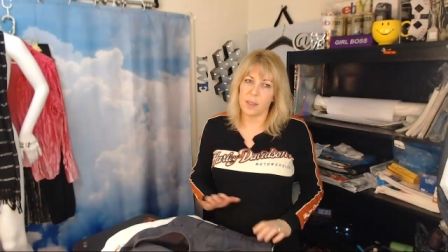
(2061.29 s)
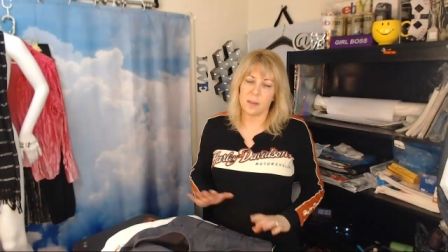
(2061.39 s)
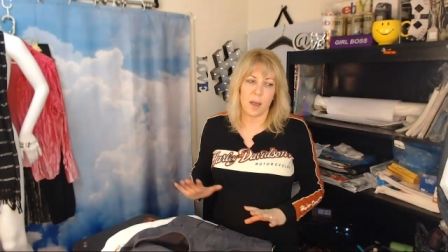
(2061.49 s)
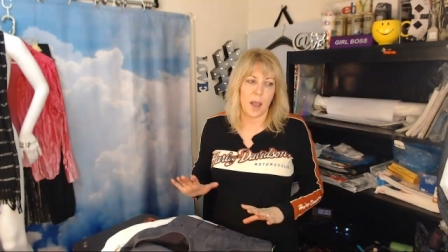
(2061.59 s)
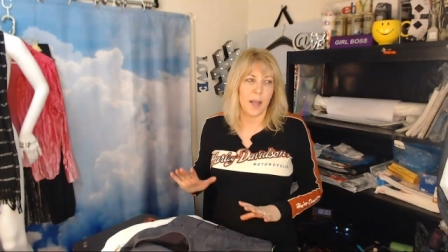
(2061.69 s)

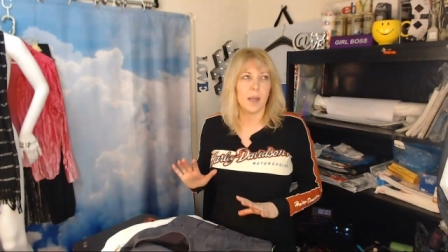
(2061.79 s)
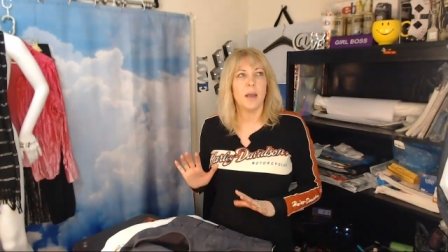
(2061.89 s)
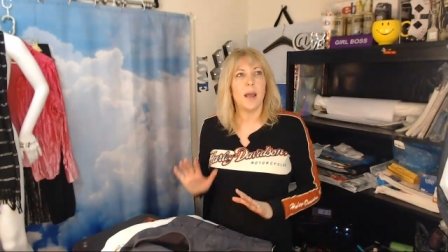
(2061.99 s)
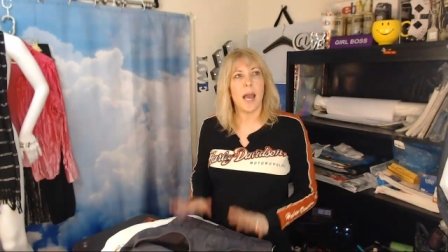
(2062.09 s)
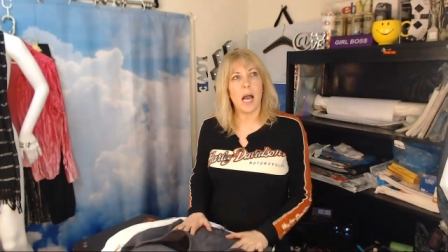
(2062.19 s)
It's like
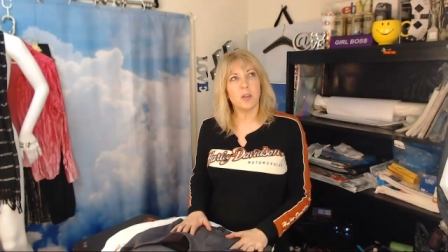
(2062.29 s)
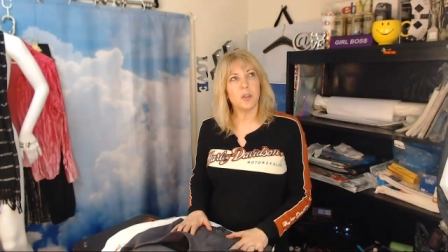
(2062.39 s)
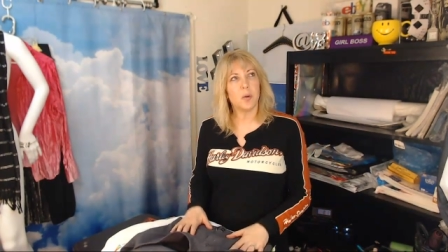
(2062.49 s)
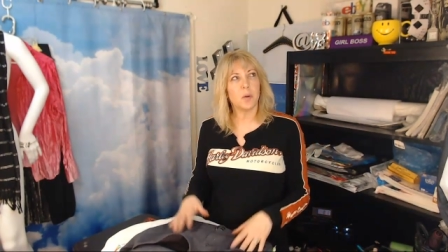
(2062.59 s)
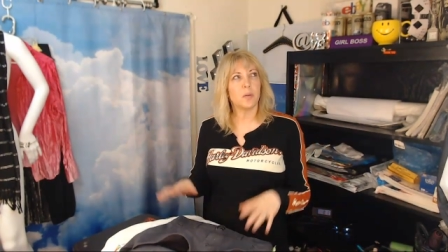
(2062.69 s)

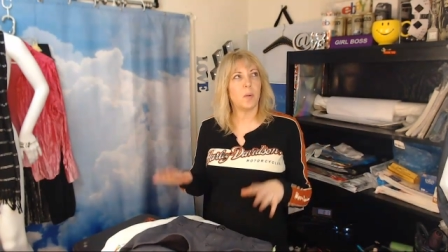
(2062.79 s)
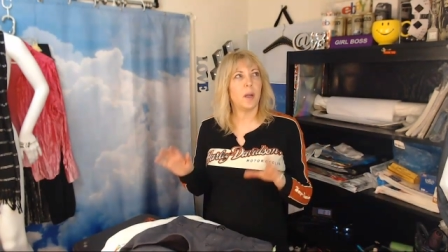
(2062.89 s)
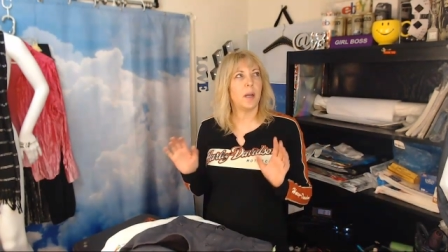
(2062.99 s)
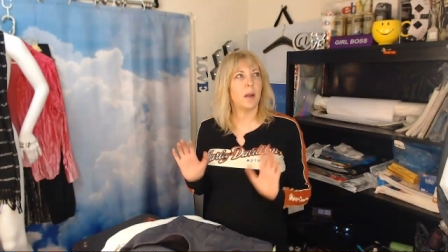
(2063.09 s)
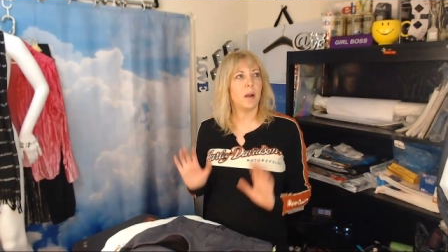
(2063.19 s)
outdoors
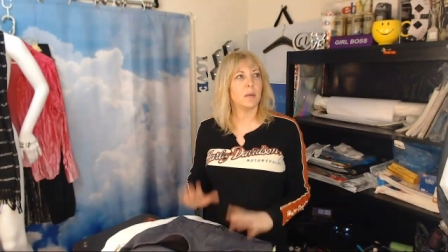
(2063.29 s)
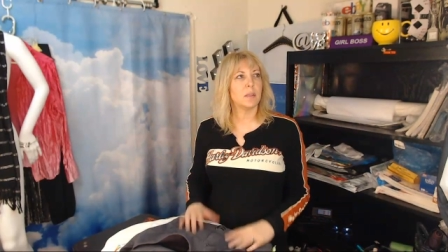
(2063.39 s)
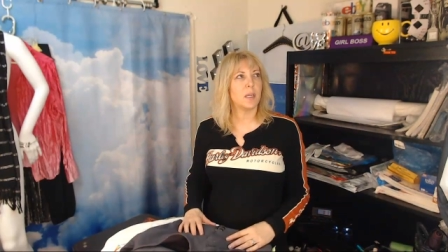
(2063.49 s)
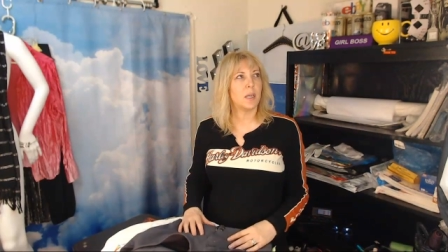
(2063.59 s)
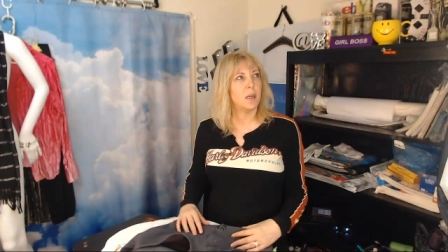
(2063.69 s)
wear,
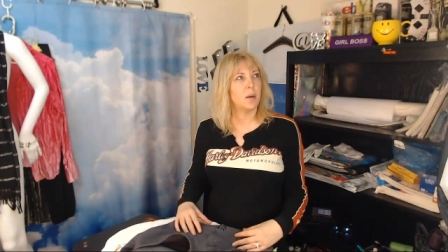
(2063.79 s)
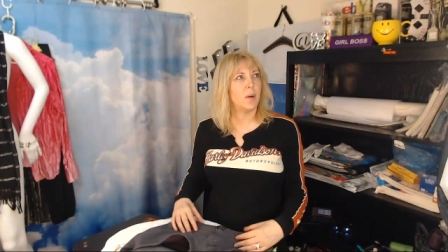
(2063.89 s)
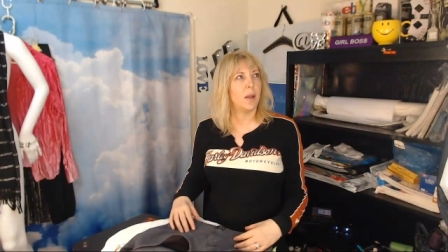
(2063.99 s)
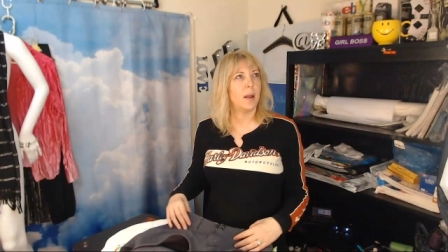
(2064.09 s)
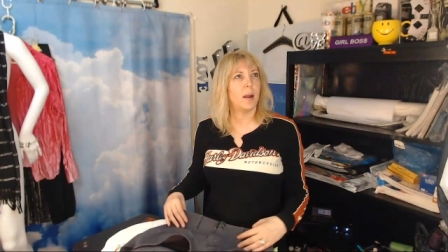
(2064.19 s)
ski
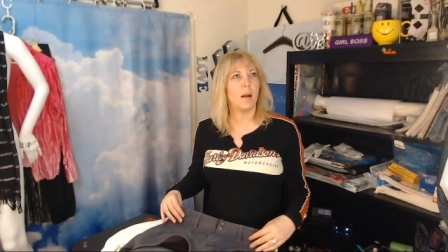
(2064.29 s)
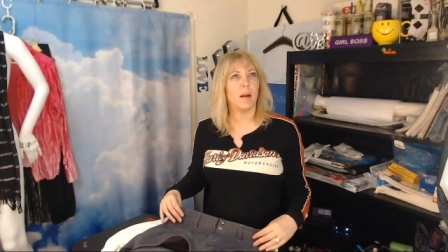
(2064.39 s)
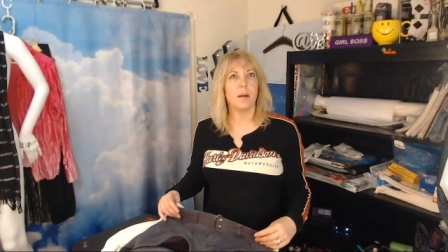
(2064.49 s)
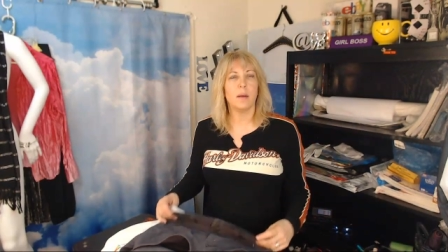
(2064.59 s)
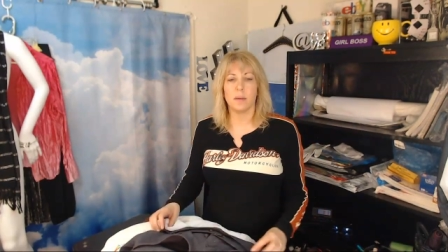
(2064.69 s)

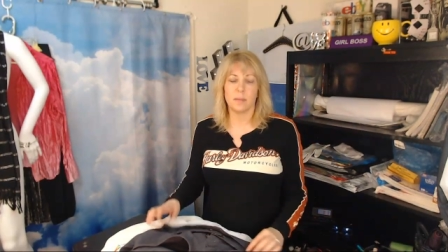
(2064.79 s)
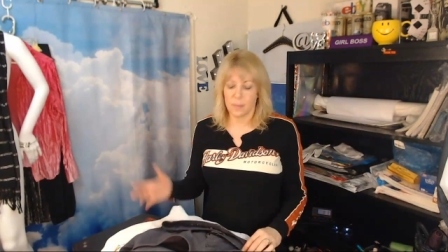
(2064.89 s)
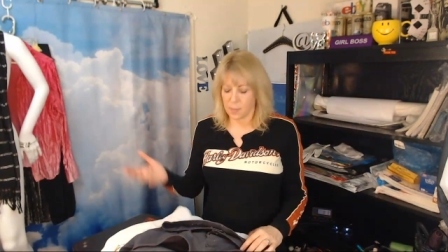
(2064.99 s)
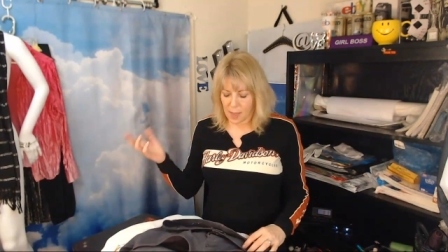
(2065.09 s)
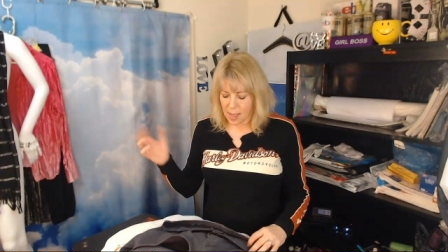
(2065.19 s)
wear,
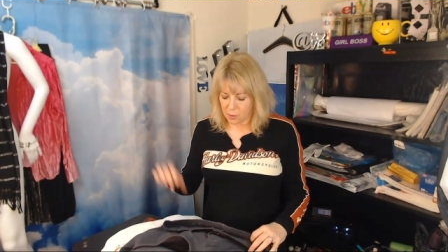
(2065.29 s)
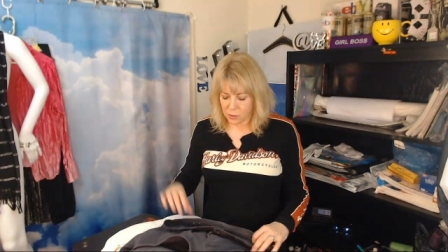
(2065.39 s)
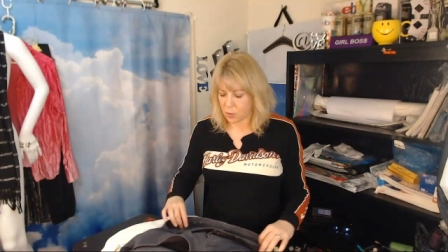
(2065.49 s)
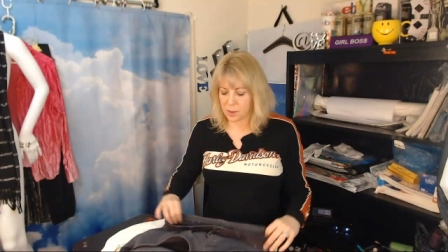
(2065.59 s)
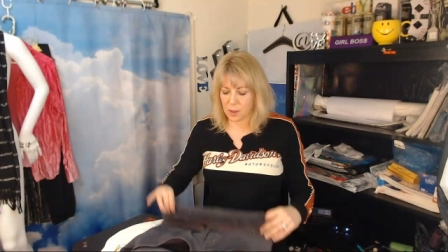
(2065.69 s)

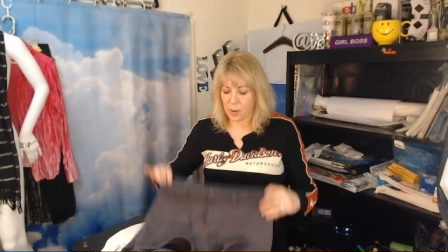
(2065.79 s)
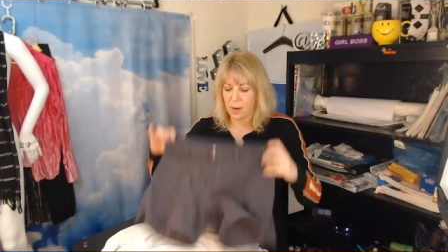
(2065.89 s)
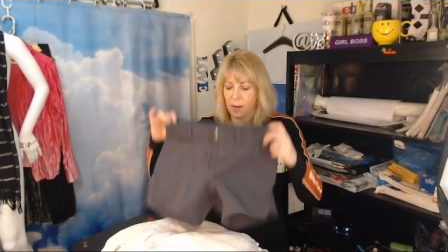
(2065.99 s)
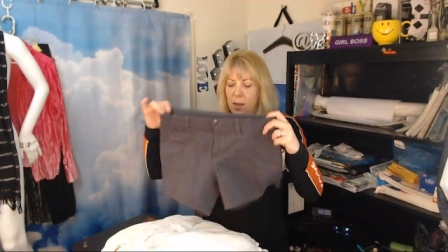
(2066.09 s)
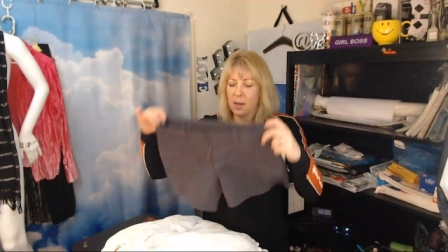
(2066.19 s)
outdoorsy
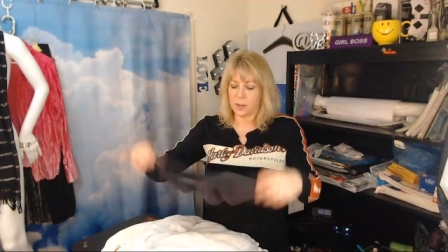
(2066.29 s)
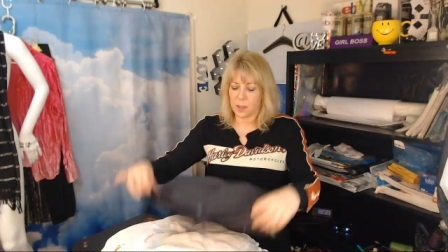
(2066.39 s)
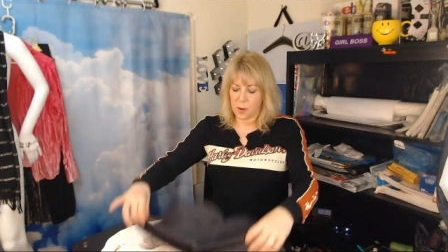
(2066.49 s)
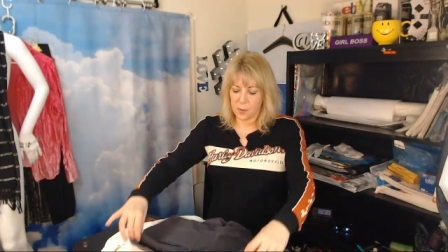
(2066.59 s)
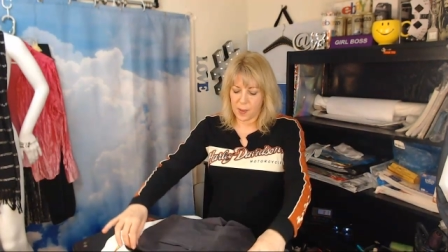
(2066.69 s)
wear.
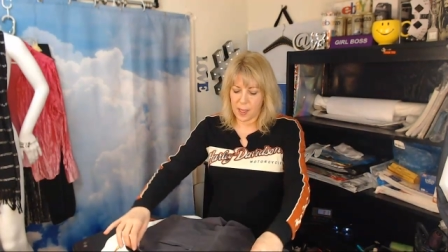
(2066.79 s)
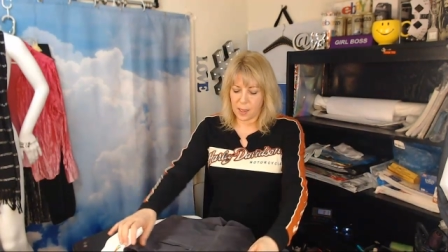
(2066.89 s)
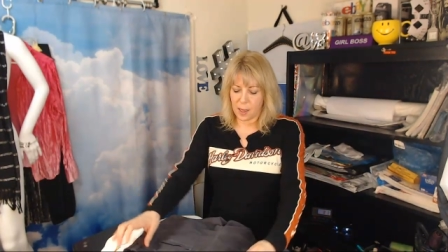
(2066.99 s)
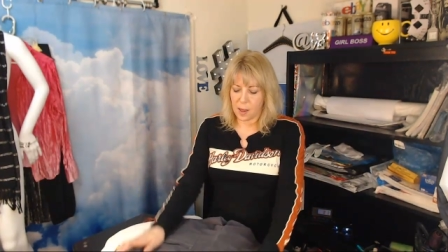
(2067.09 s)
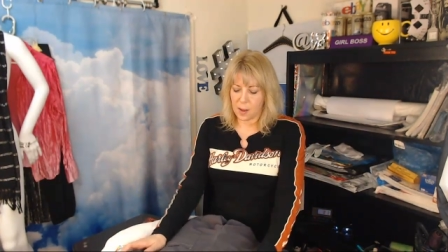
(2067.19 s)
So
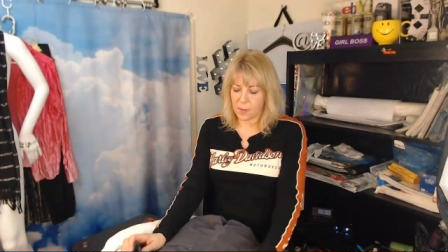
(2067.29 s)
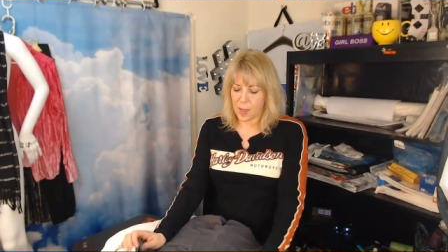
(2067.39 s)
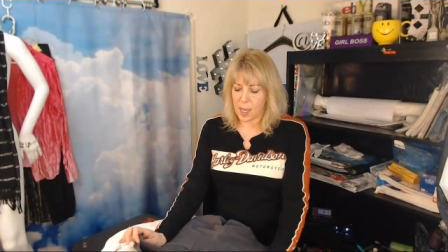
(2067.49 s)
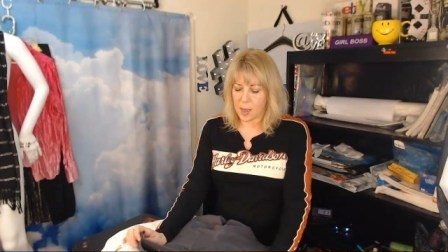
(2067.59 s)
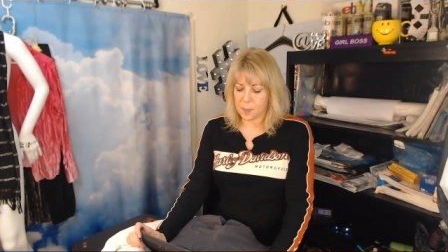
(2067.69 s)
think of
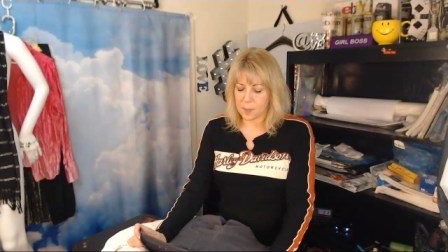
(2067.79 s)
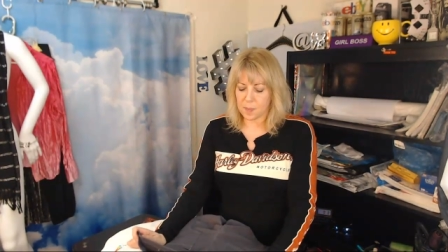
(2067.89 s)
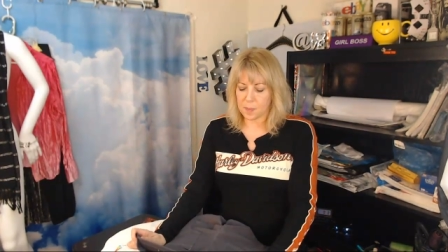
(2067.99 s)
um,